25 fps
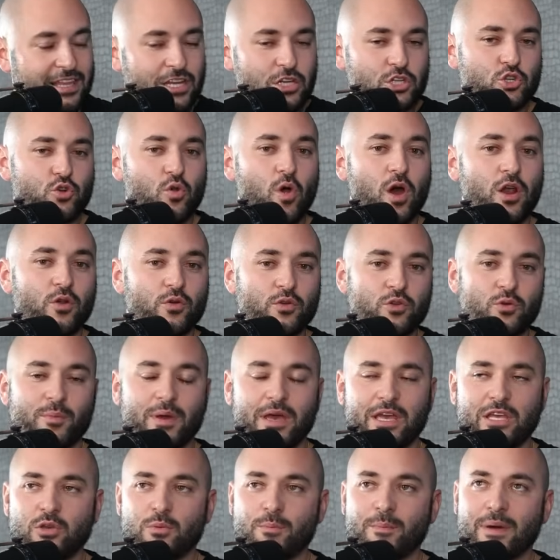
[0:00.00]
and then so Toronto, cool.
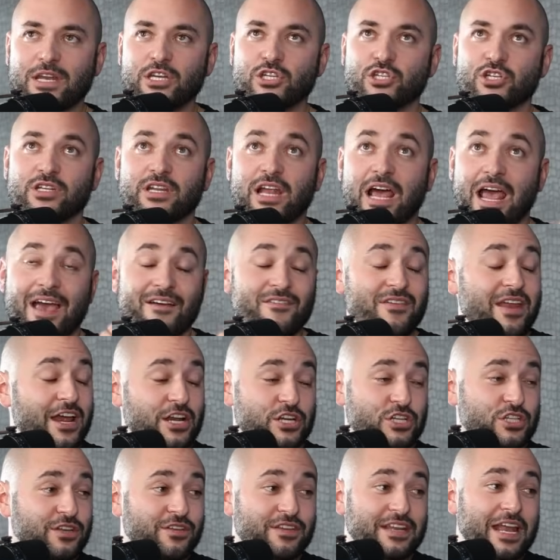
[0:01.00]
you mentioned, I haven't
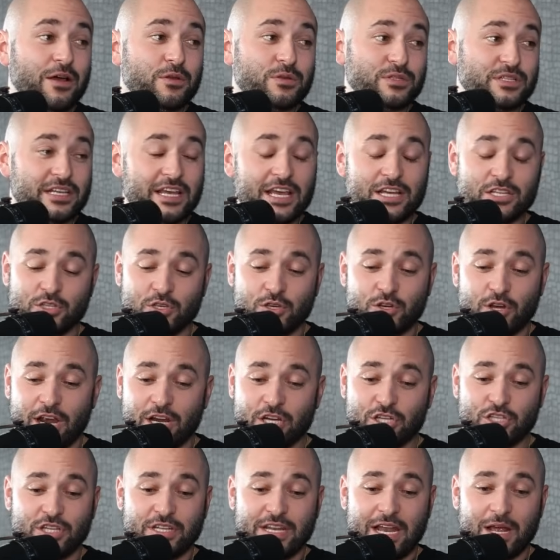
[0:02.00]
actually announced it yet, so you're
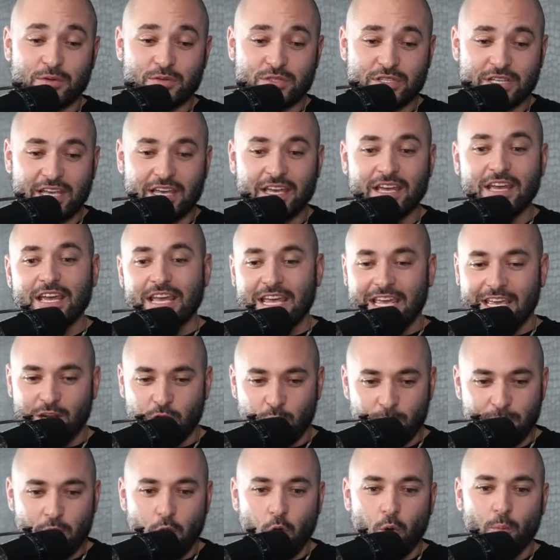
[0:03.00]
actually announcing it.
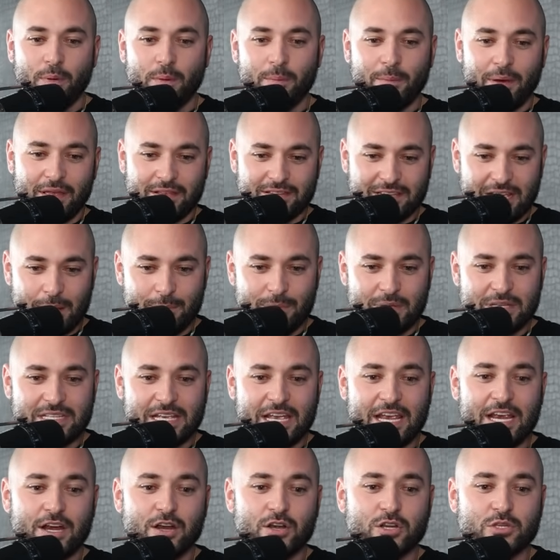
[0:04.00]
It'll be open by the time
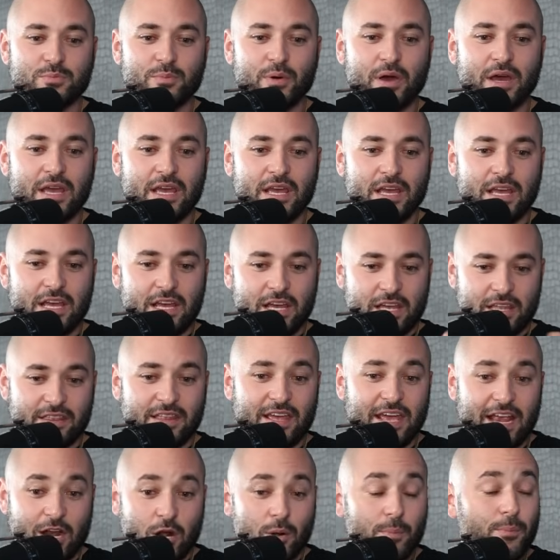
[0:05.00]
this airs, but
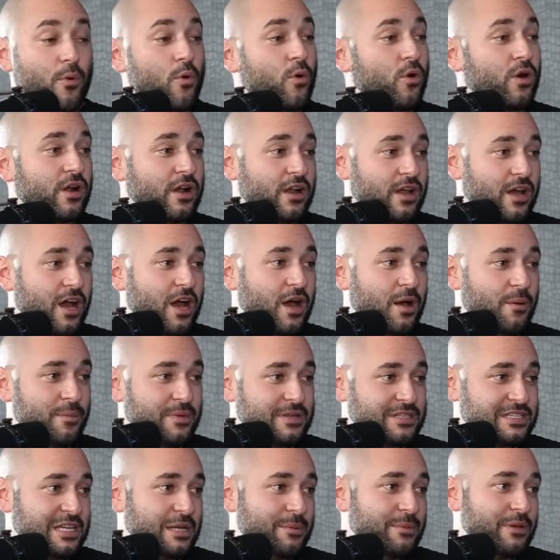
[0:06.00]
the airport
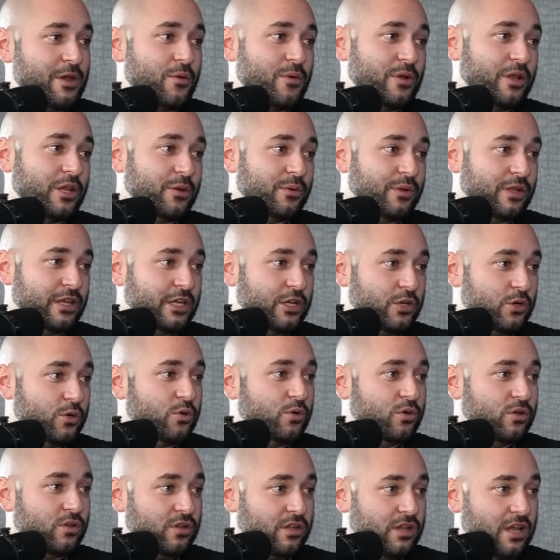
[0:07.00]
is going to be a really, really
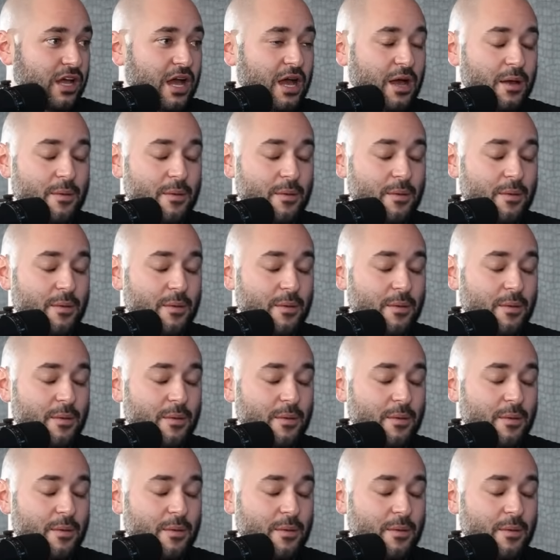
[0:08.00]
cool